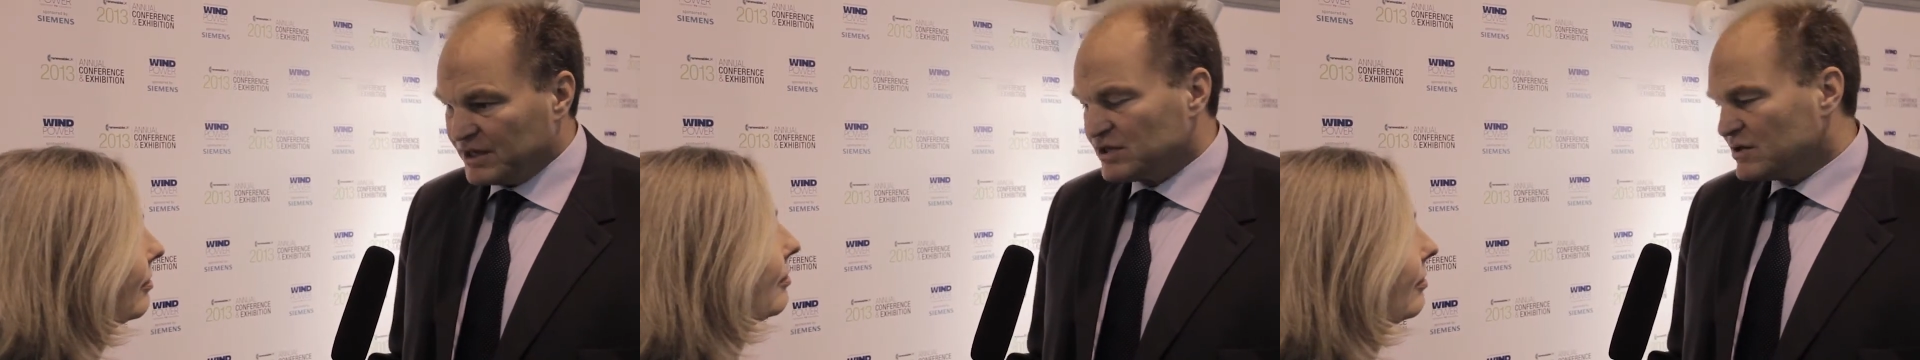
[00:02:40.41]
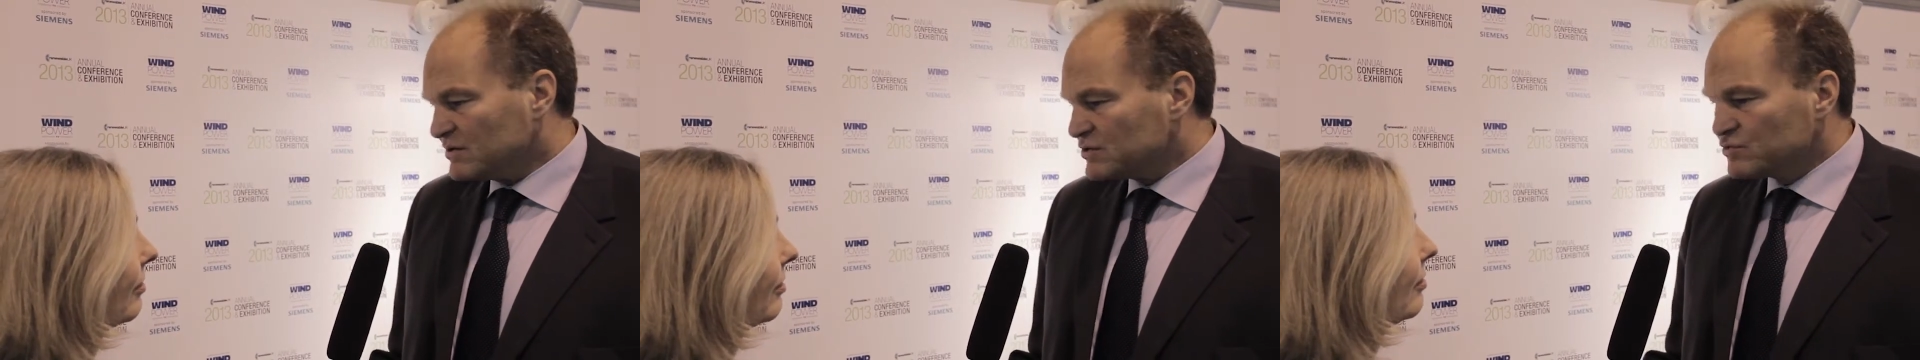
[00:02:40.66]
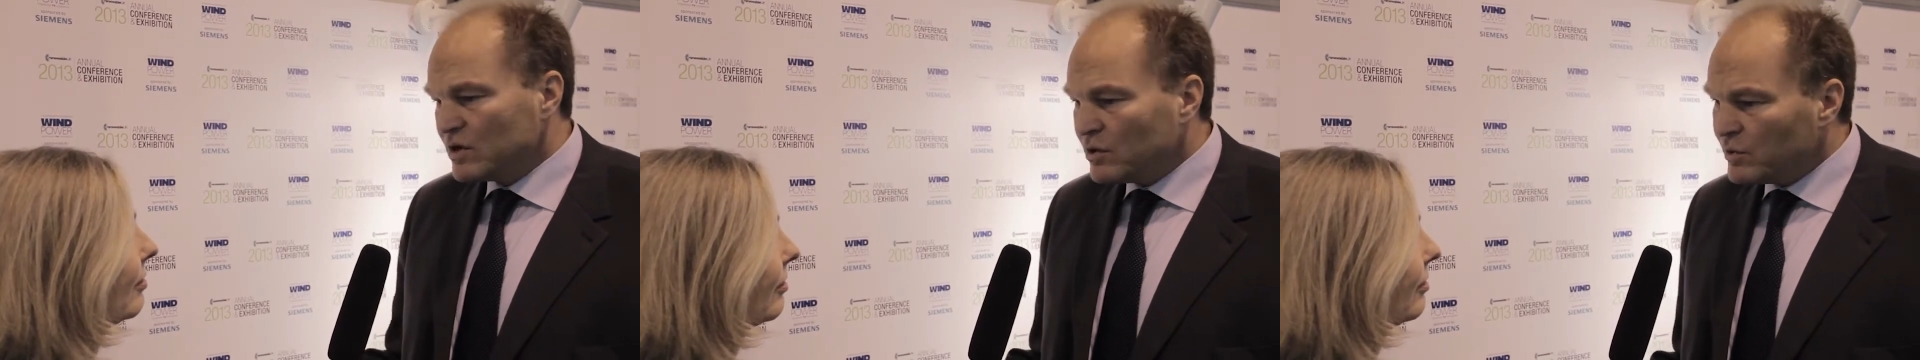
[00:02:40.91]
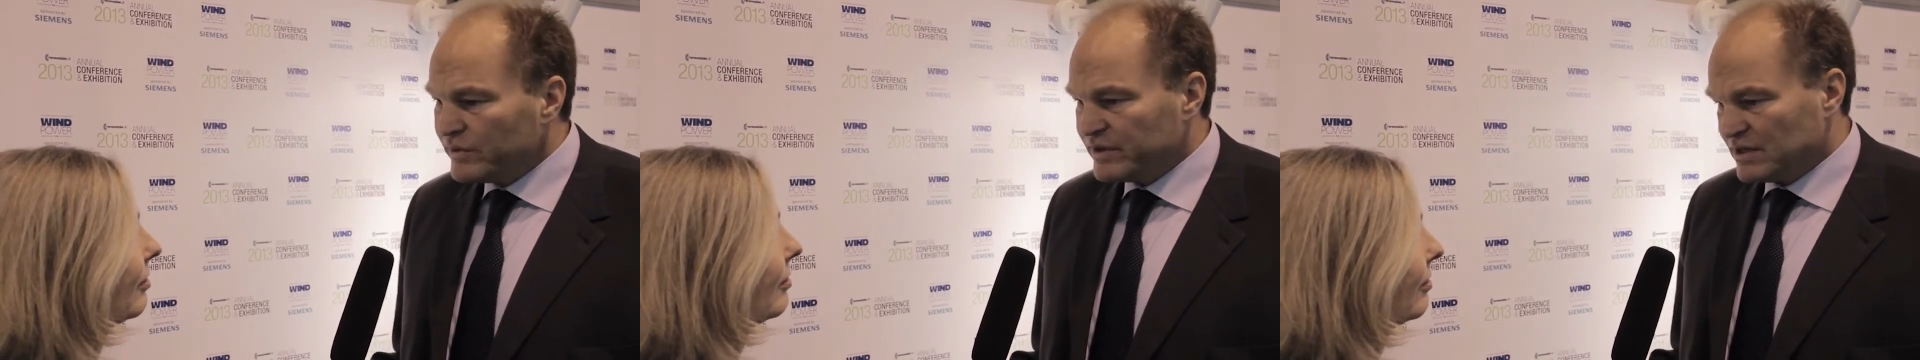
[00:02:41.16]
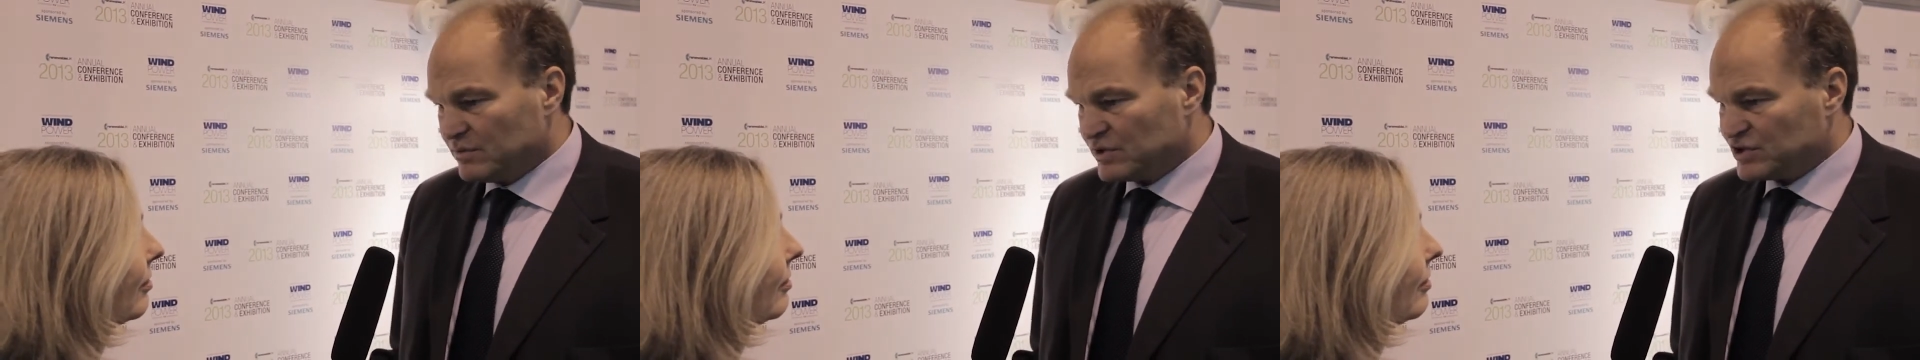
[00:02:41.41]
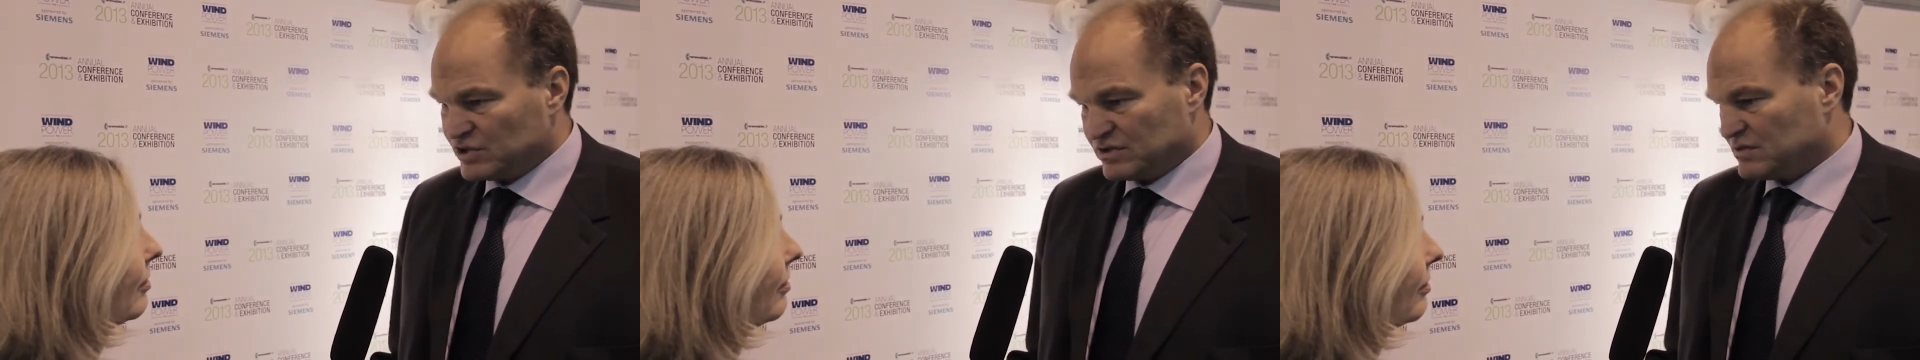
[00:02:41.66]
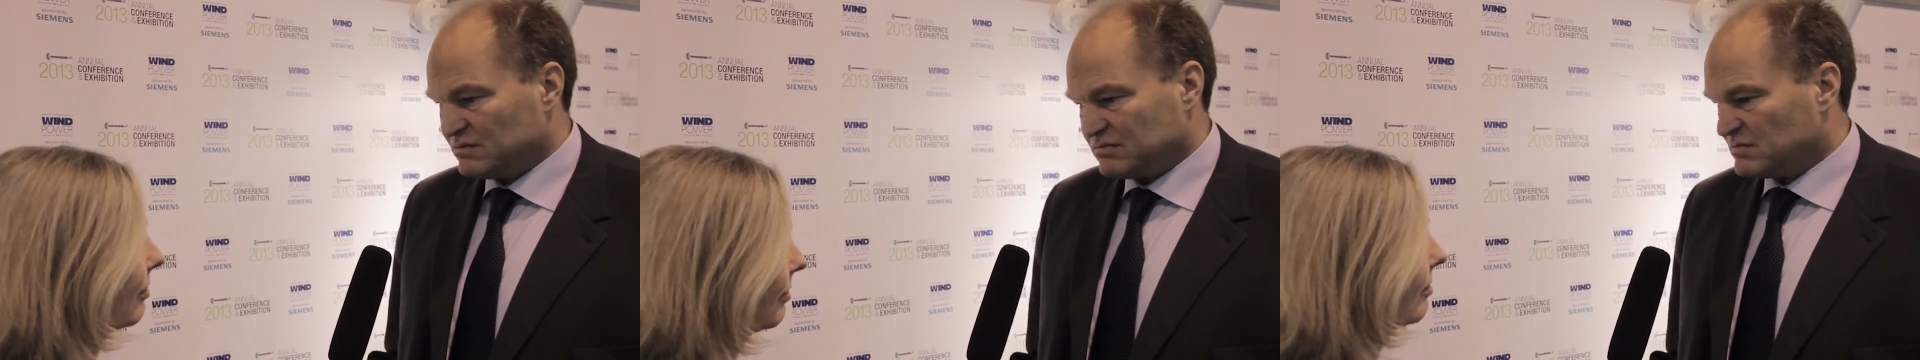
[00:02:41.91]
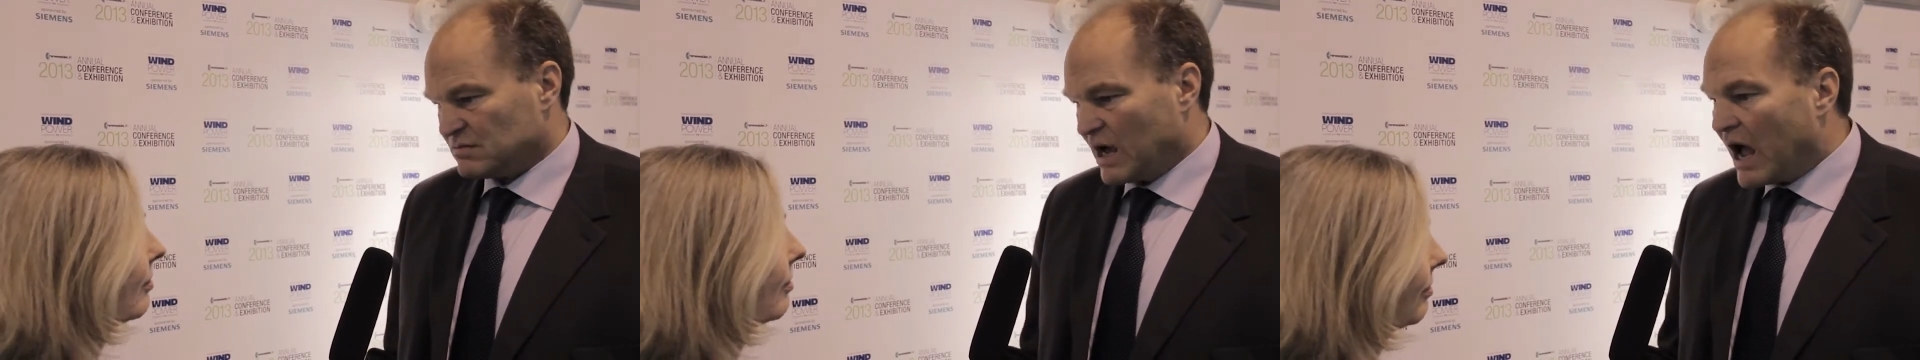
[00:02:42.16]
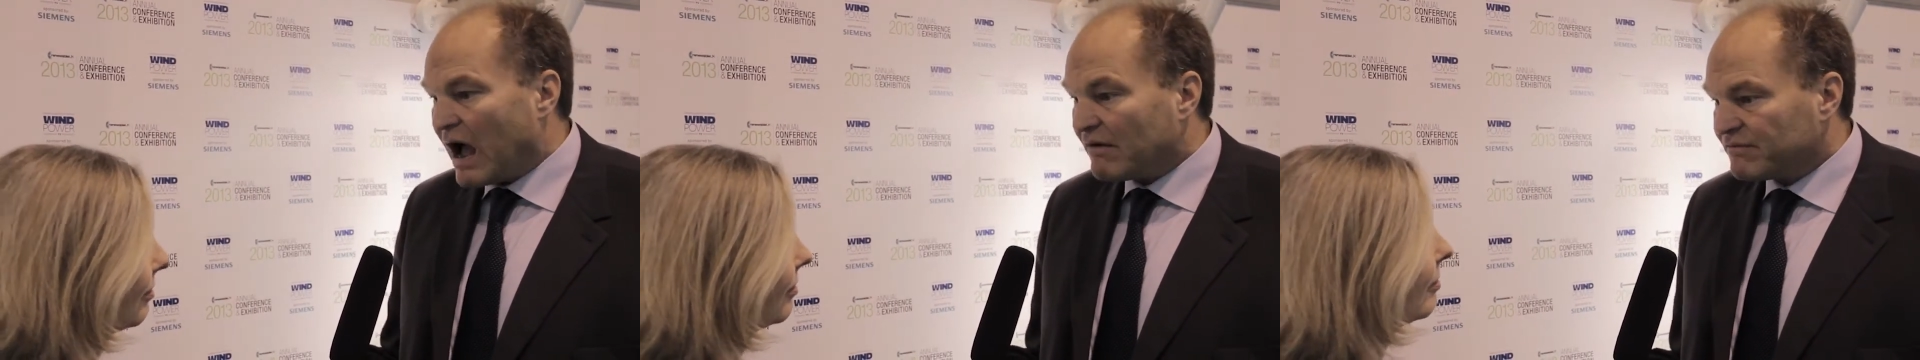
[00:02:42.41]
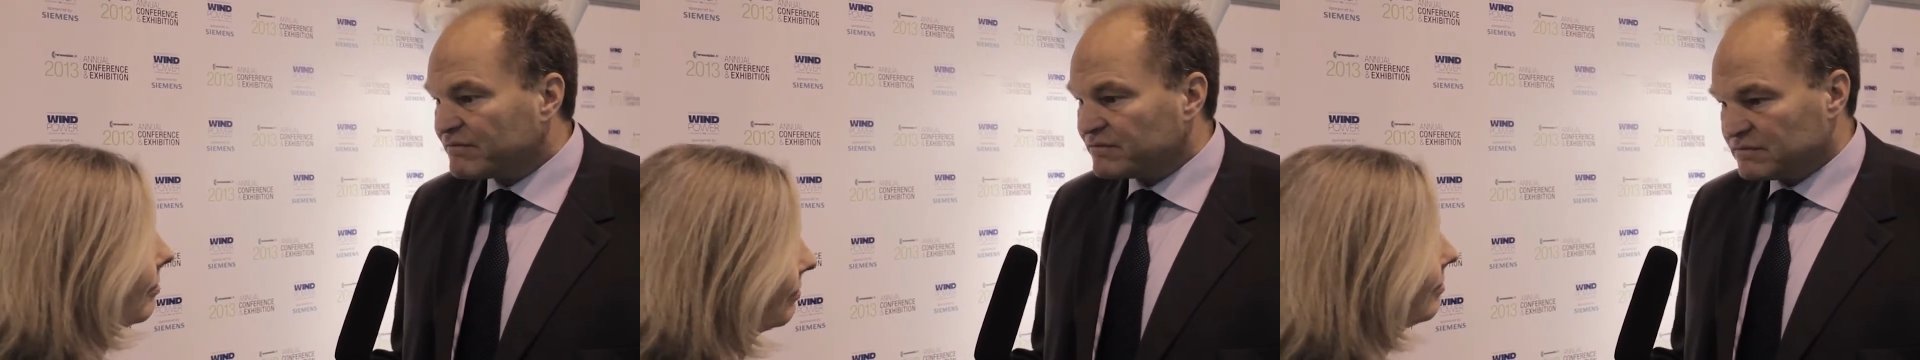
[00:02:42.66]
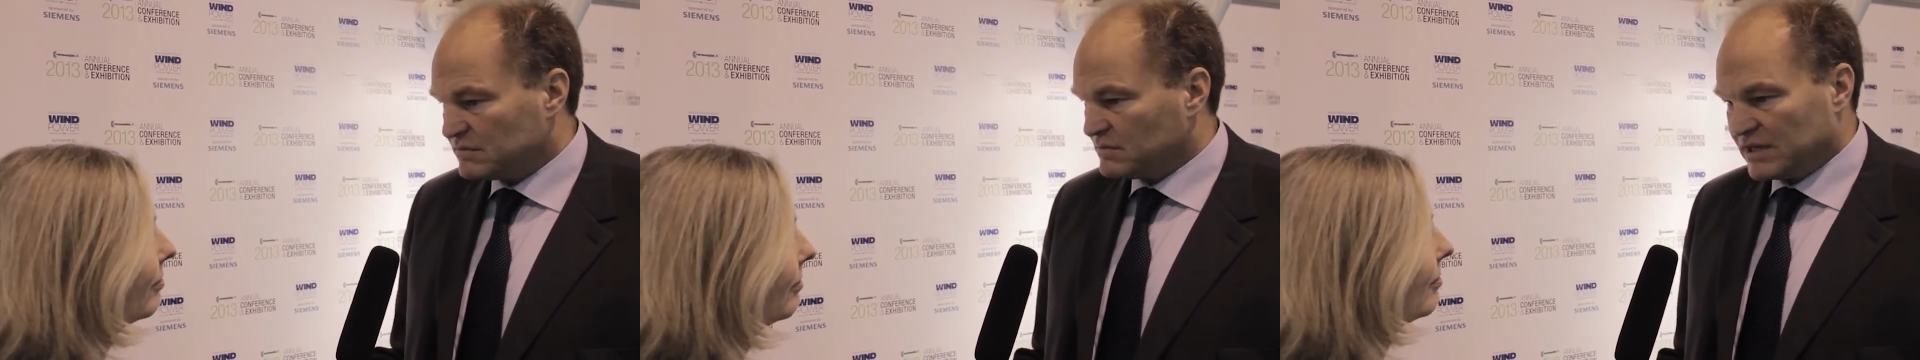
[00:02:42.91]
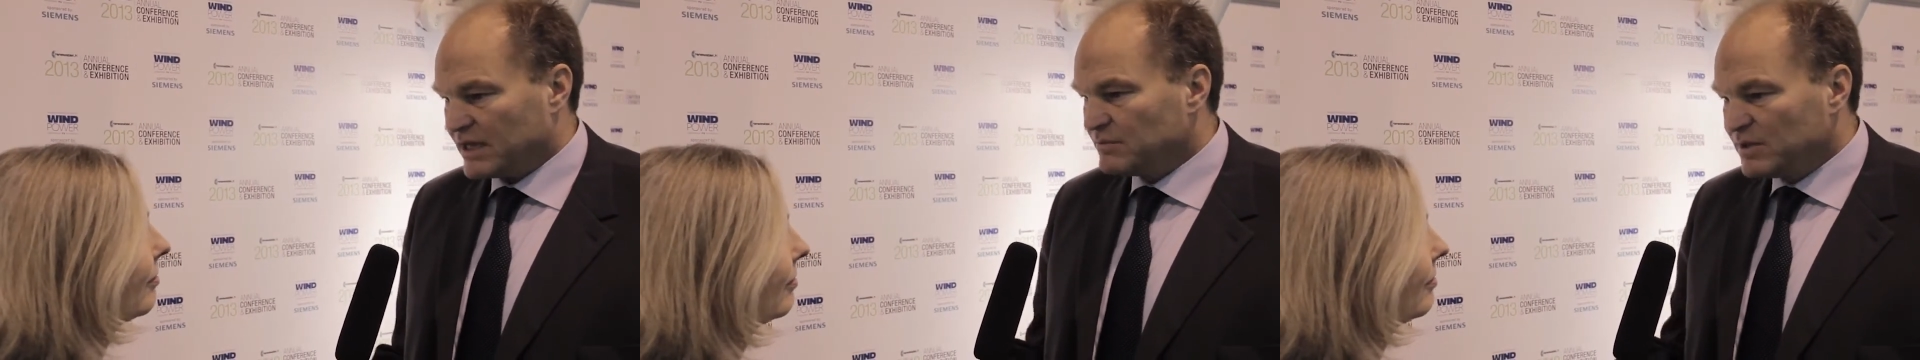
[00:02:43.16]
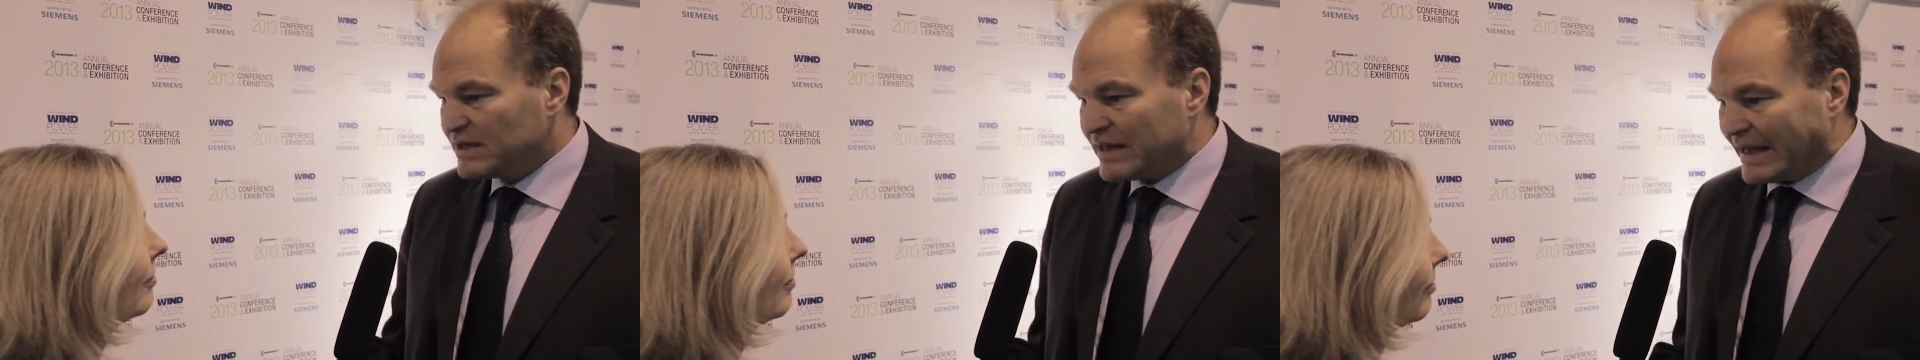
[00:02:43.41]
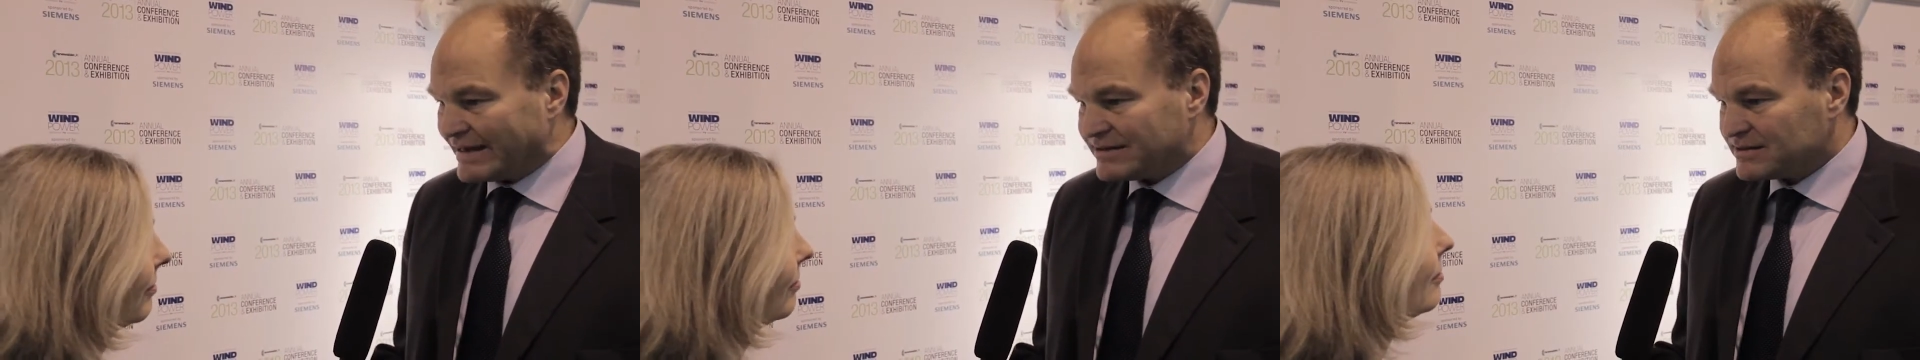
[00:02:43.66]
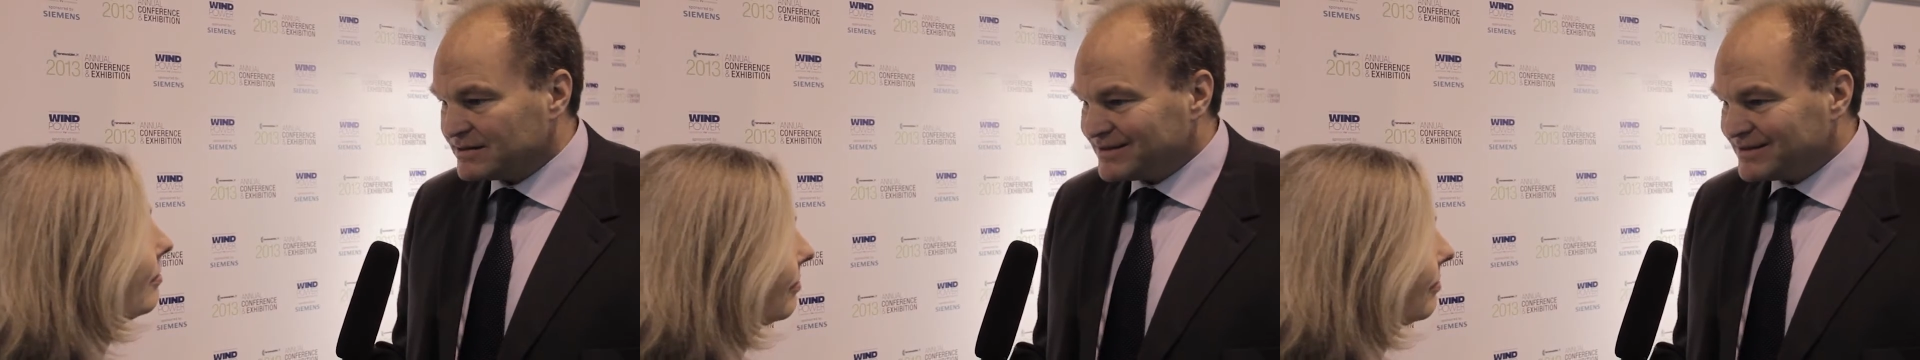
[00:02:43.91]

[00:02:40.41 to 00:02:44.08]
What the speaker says: It does lower the emission half, admit that,